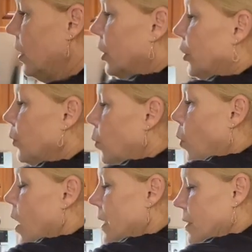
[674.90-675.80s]
you
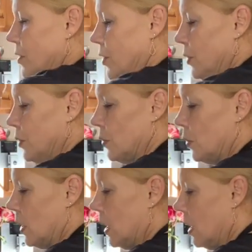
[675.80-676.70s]
want
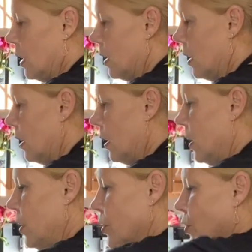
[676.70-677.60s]
to
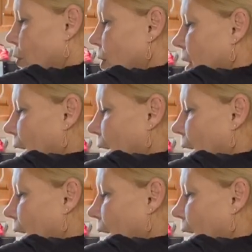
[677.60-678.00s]
turn it